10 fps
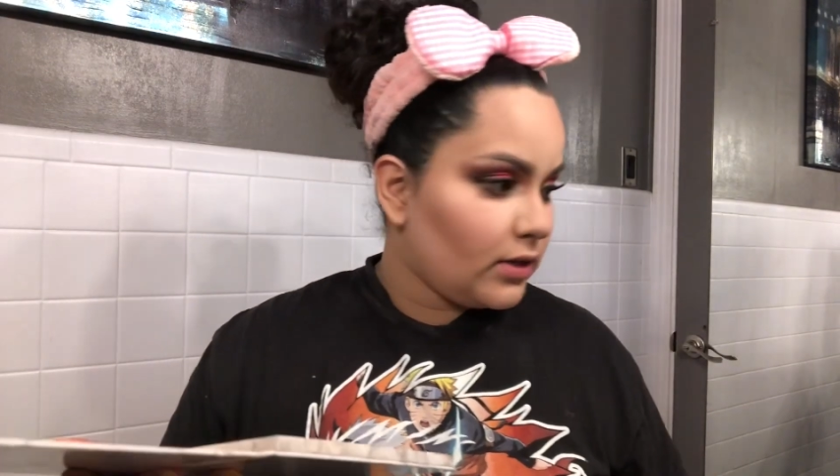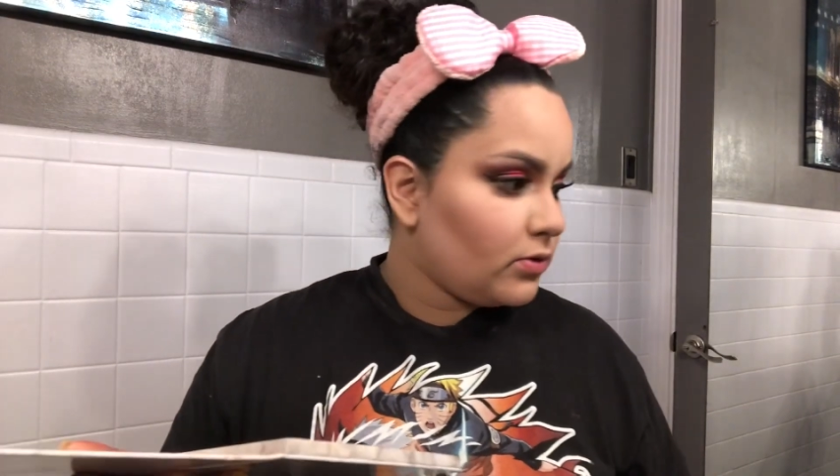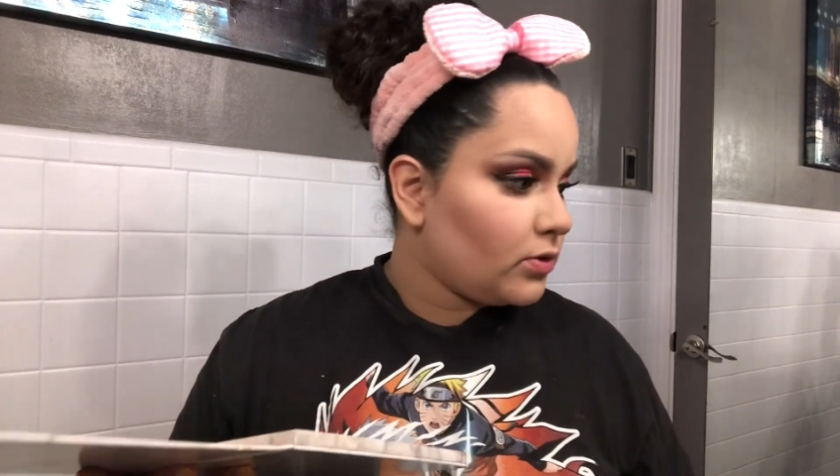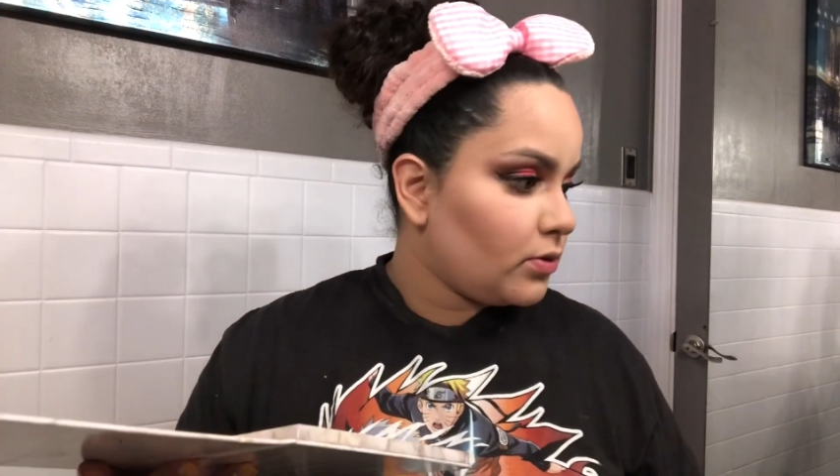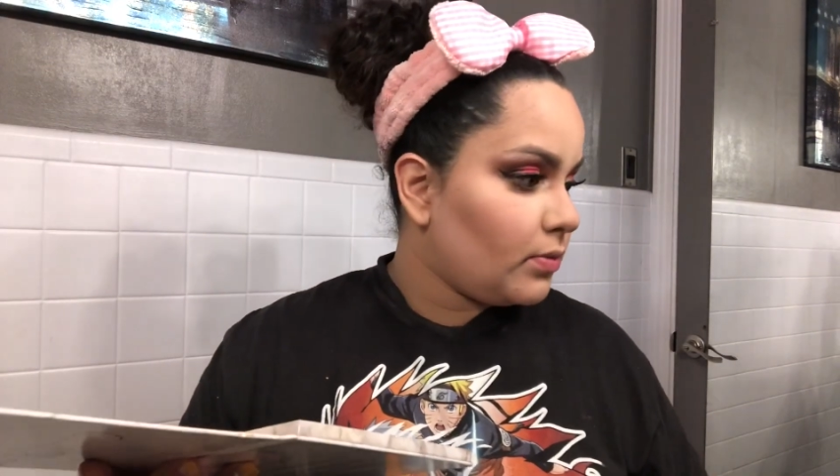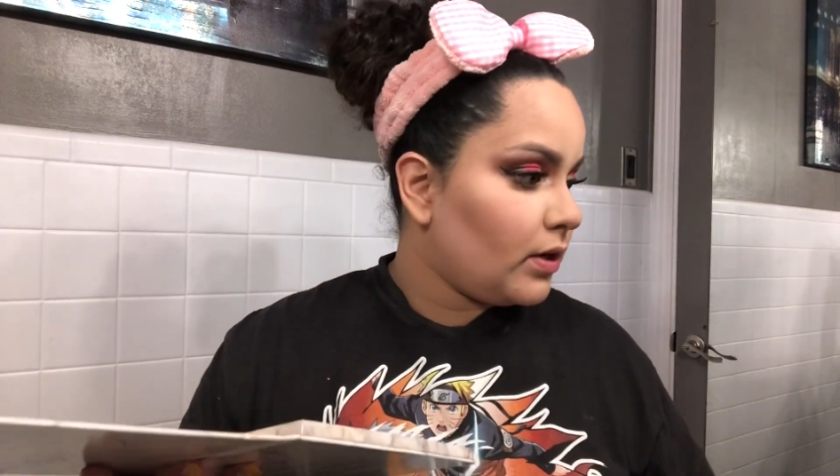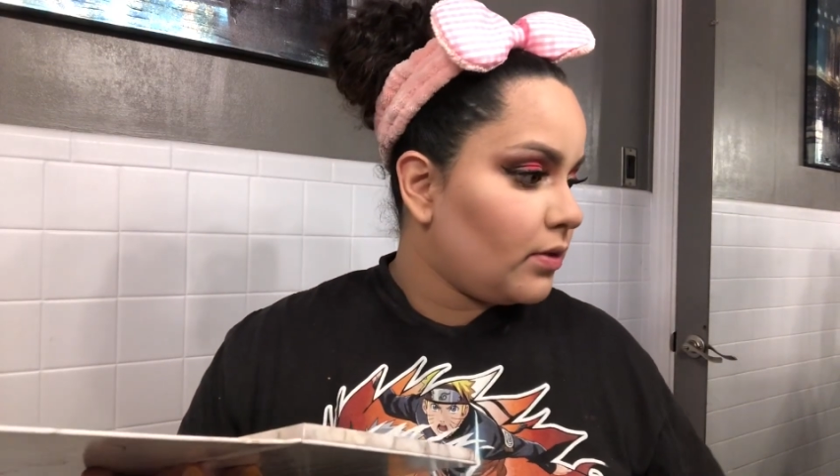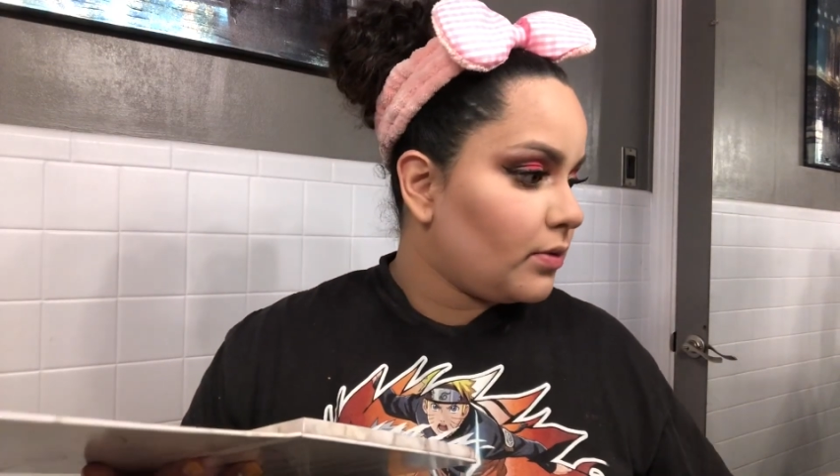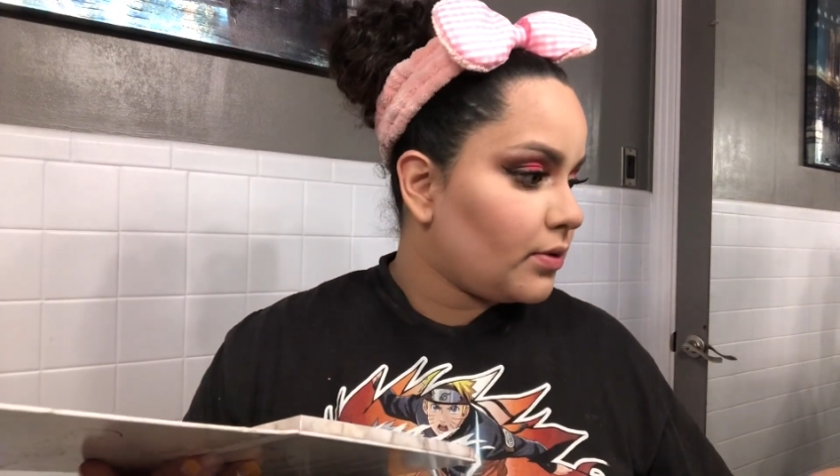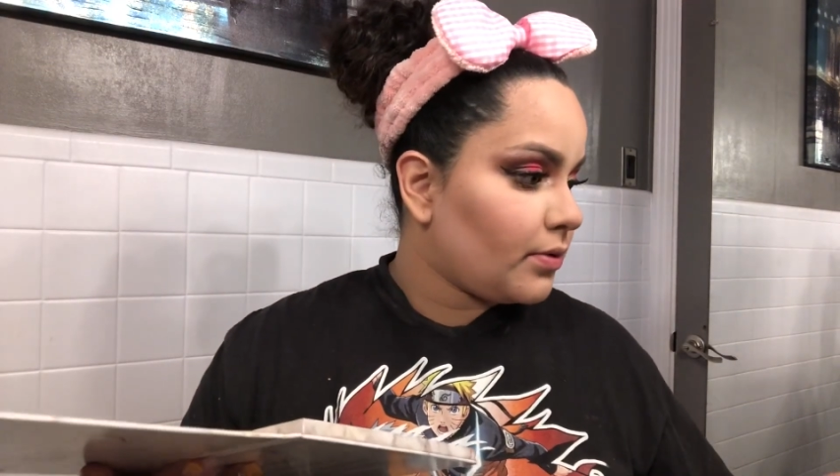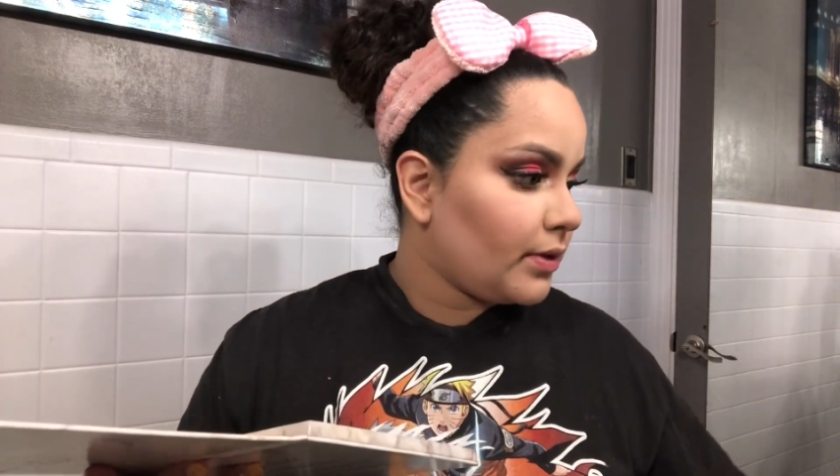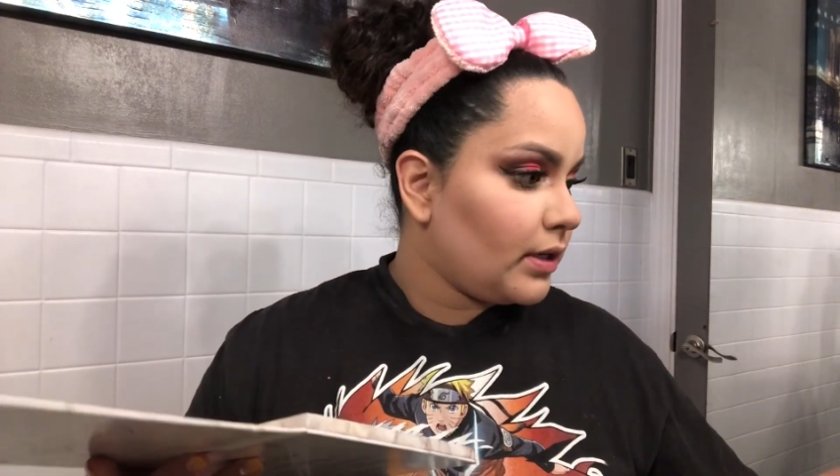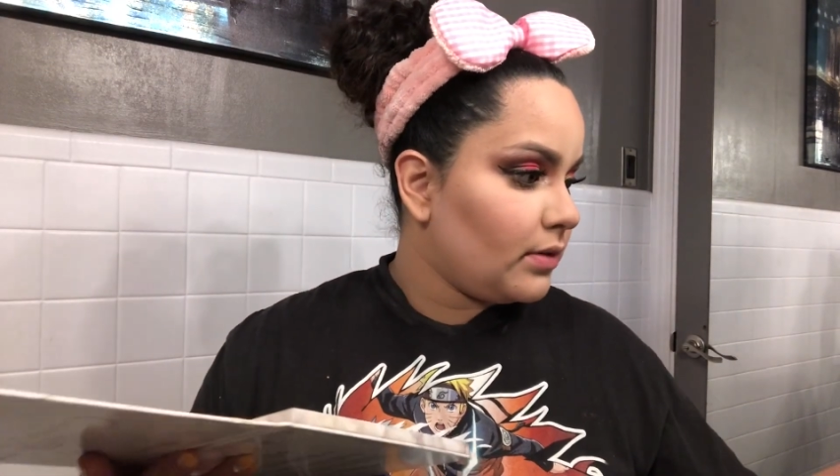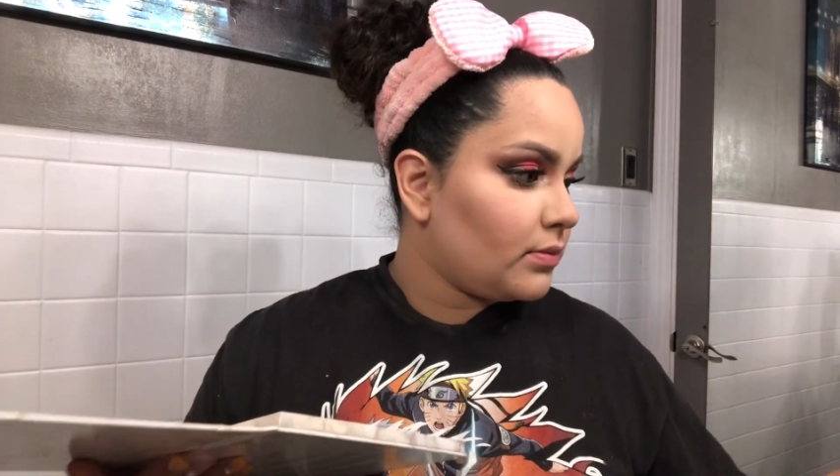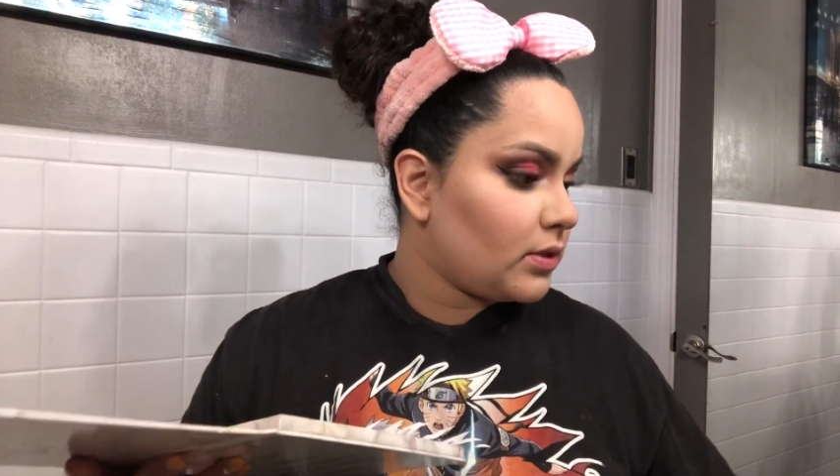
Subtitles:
don't do well with cream.